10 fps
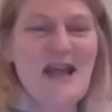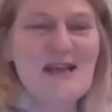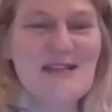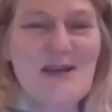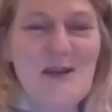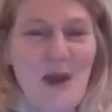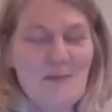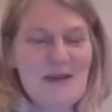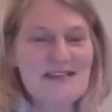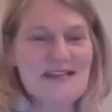So you
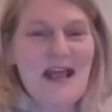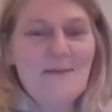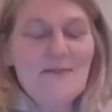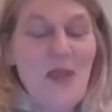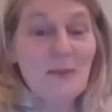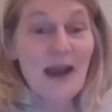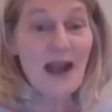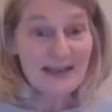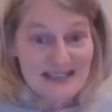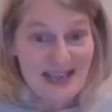won't be. But
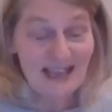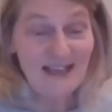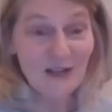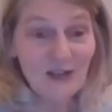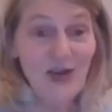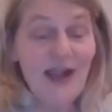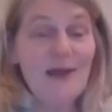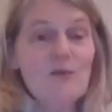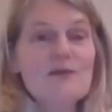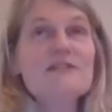I can tell you,
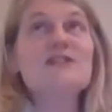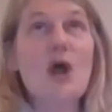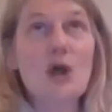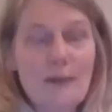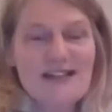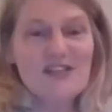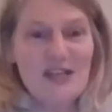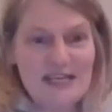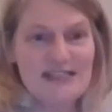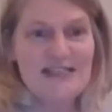it was so much
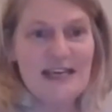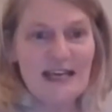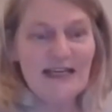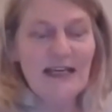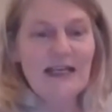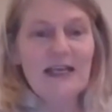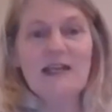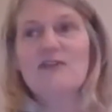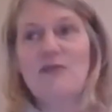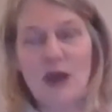easier
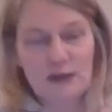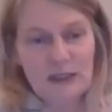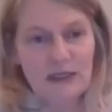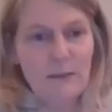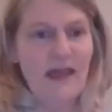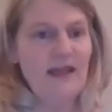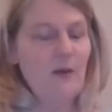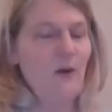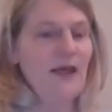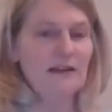getting thrown in a paddy
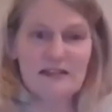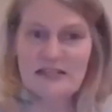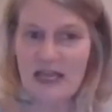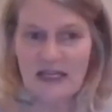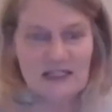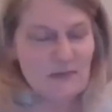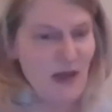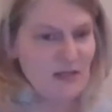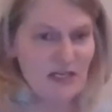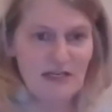wagon and taken to
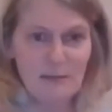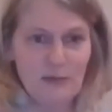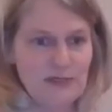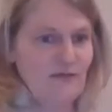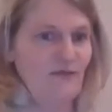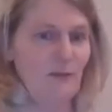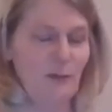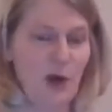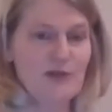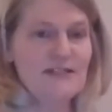Mount Eden prison for
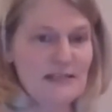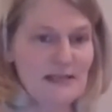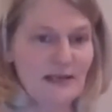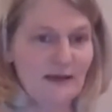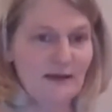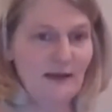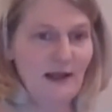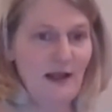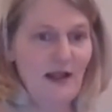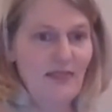processing
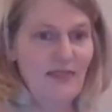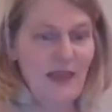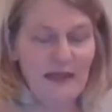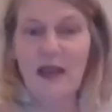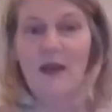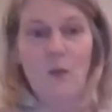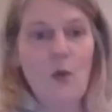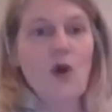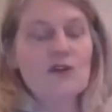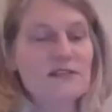than it
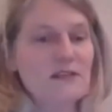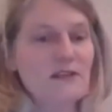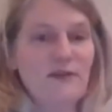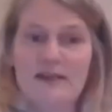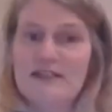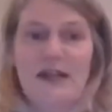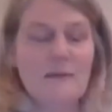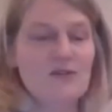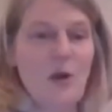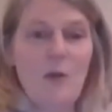was fronting
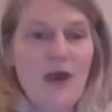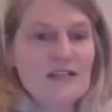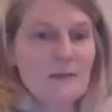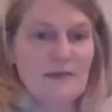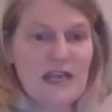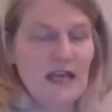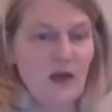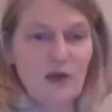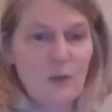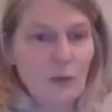up to our Waitemata
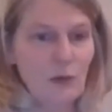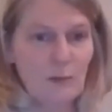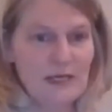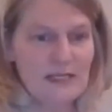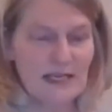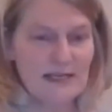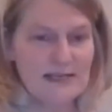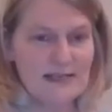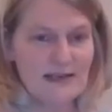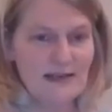local board
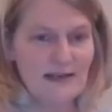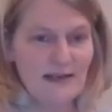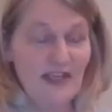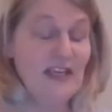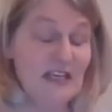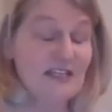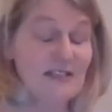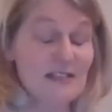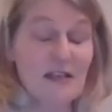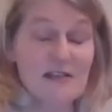meetings. Than it
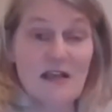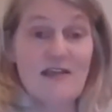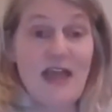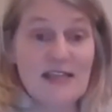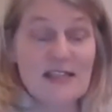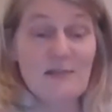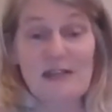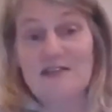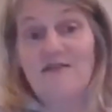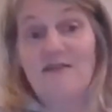is. So that speaks